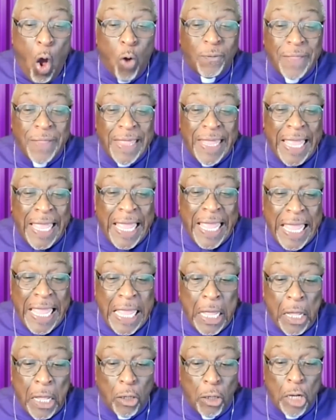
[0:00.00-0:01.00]
on the
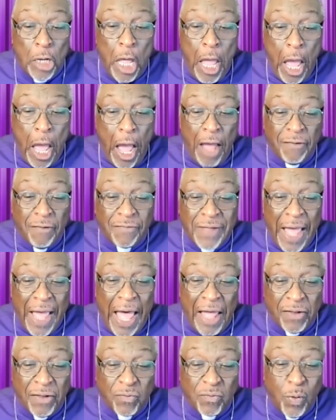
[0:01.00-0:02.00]
hill of
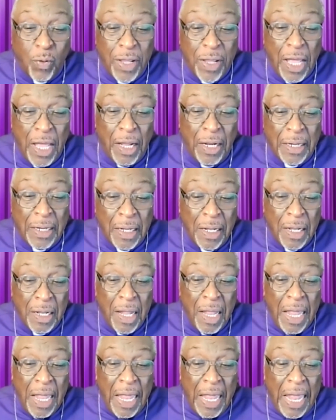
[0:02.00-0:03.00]
God's will,
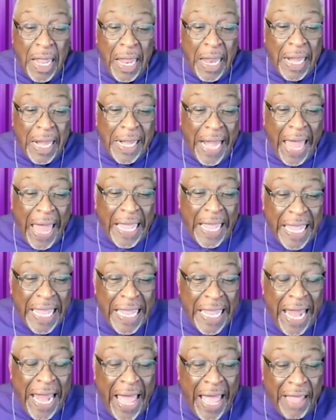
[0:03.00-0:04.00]
like
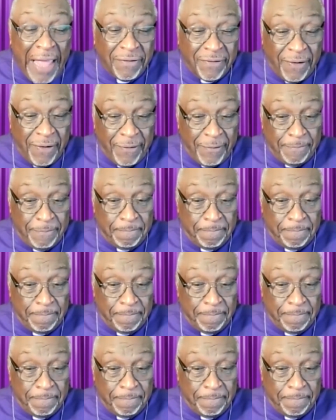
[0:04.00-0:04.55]
Elijah.